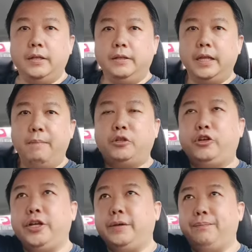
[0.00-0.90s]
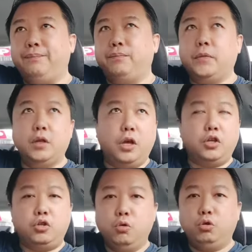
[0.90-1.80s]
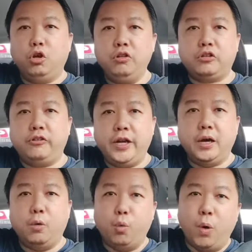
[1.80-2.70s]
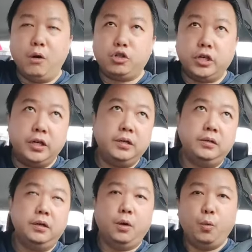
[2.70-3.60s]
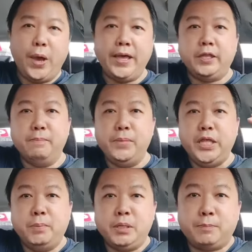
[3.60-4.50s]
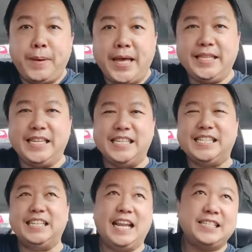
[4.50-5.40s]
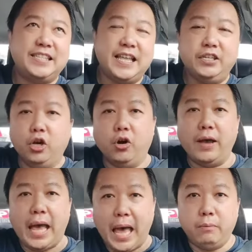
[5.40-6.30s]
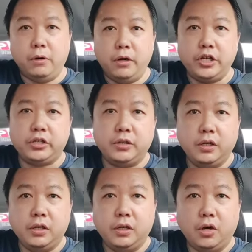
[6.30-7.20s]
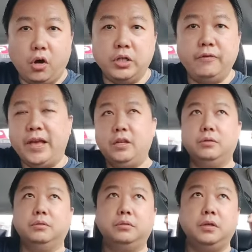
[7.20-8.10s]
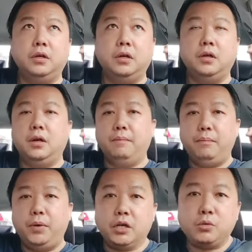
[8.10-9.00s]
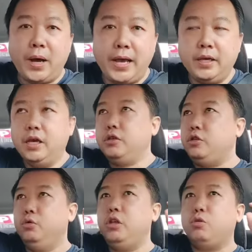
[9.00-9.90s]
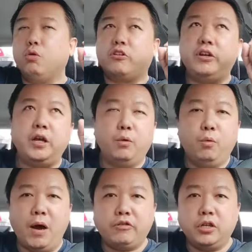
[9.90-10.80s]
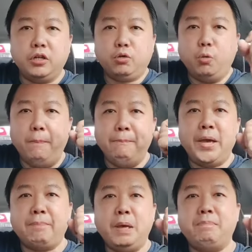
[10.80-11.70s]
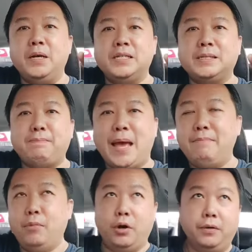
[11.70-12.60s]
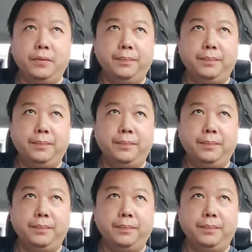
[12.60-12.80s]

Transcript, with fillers: Number three, you don't create a voucher where the minimum spend is less than your average order value. Because why? You need to create a voucher to make people spend more.